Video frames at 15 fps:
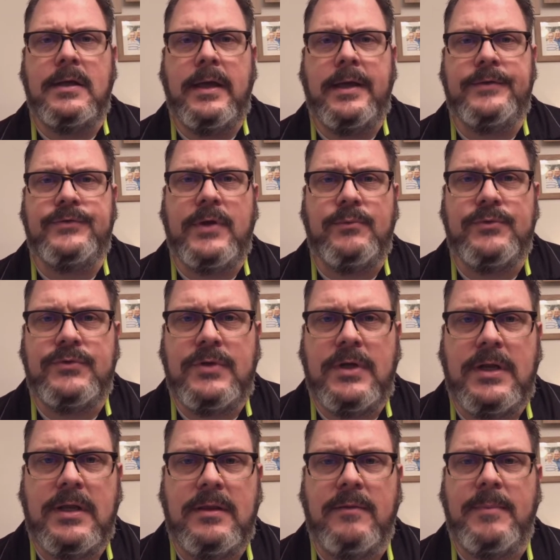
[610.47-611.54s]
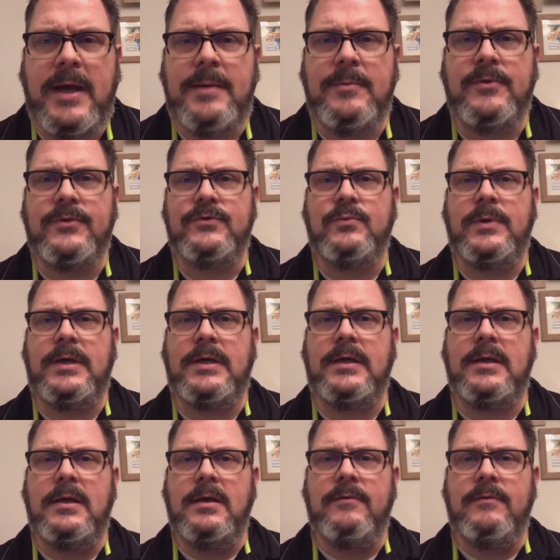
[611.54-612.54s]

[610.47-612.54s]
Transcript: as I was studying the Bible this week.